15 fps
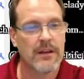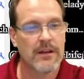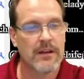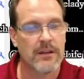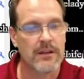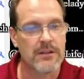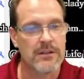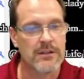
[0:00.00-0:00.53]

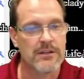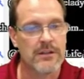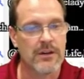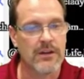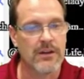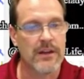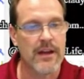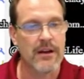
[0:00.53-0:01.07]
and just show
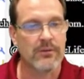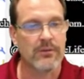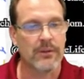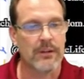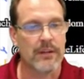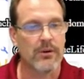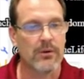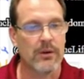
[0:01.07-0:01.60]
you that
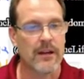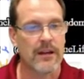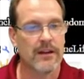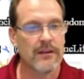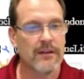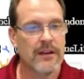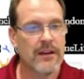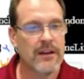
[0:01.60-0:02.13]
really
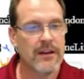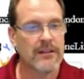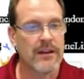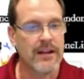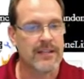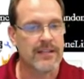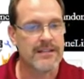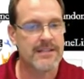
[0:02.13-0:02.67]
quick.
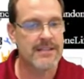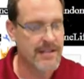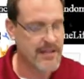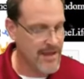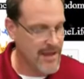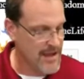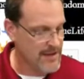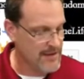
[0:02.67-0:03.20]
Now, do you see
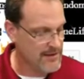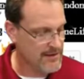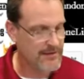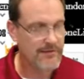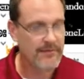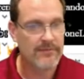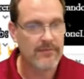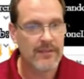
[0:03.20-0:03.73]
that?
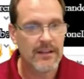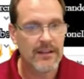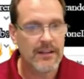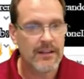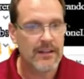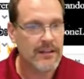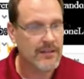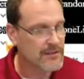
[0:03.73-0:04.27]

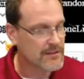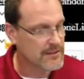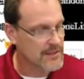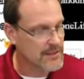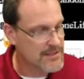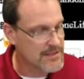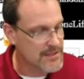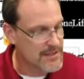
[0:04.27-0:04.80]

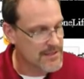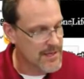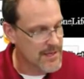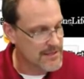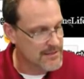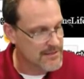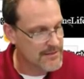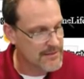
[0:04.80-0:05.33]
Do you see
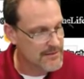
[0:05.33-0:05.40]
that?